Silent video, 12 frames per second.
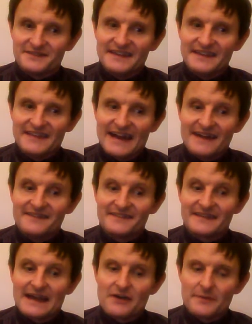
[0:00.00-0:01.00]
sea there,
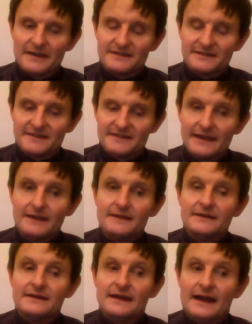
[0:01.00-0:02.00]
the Caribbean Sea.
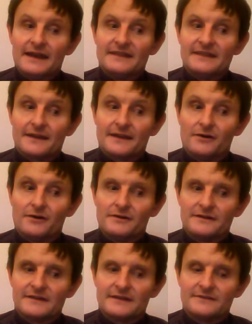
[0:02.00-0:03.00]
And he said,
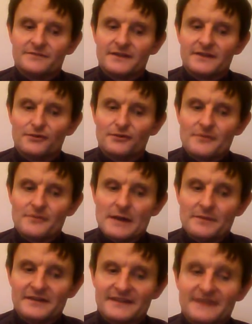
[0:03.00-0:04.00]
he thought for a
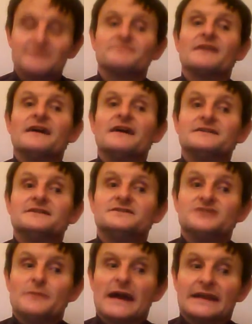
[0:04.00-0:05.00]
moment, he said,
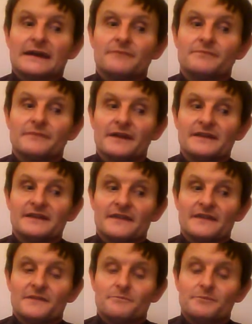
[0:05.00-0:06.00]
Jamaica. And he
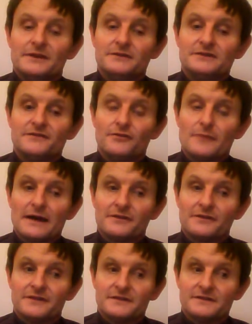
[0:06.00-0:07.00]
said, beautiful
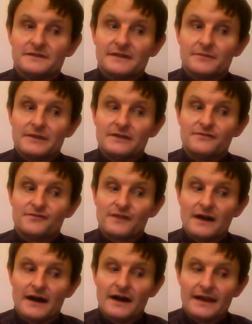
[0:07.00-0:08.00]
mountains. He said, when you
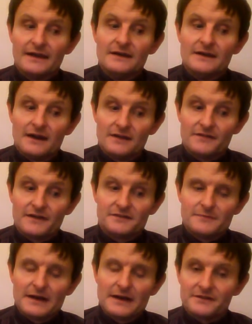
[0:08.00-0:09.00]
fly over
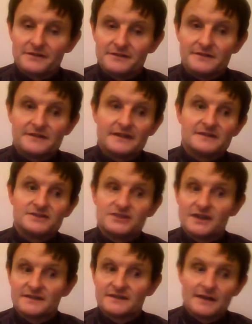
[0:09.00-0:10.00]
those mountains, he said, it's
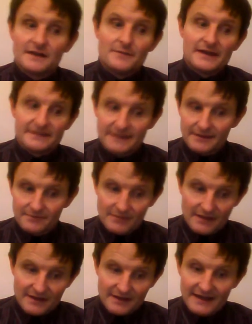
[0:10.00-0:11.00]
just amazing.
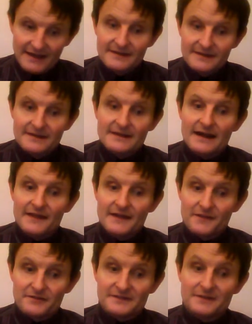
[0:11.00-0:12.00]
Okay. And the
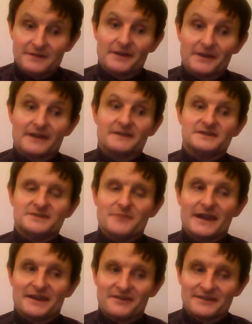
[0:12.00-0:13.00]
other reason I want to go to
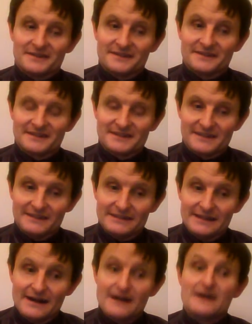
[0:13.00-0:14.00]
Jamaica is because I just
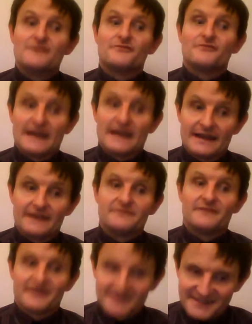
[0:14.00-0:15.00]
love reggae.
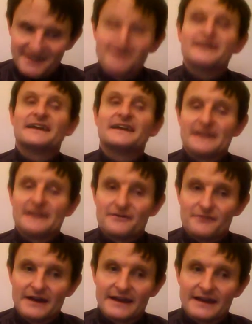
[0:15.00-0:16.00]
I just can't get enough
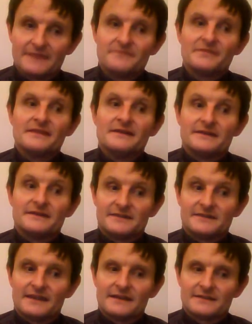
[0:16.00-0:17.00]
reggae.
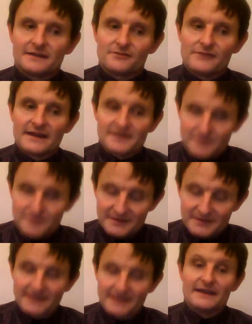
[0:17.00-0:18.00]
Just think it's the greatest
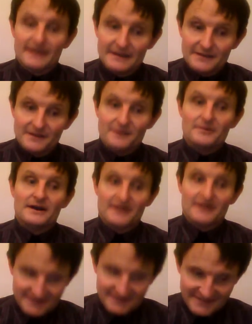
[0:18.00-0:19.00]
music in the
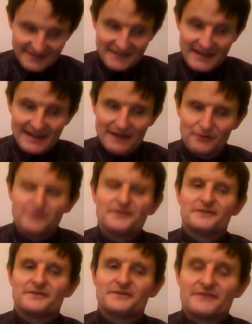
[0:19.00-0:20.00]
world. So there you go. All
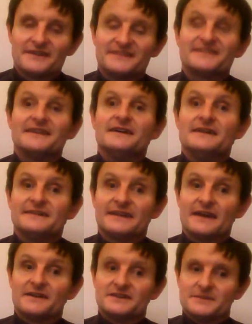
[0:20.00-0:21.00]
sorts of reasons to
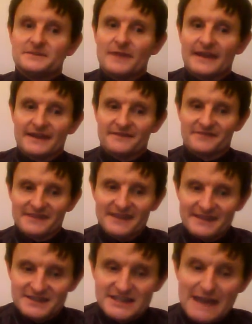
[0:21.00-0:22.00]
go to Jamaica.
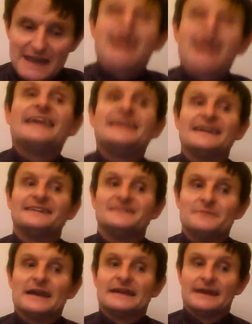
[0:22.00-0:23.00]
Jamaica.
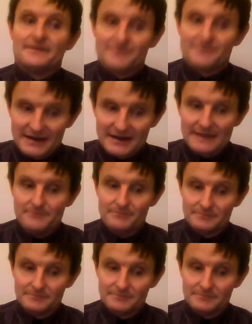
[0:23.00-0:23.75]
Brilliant.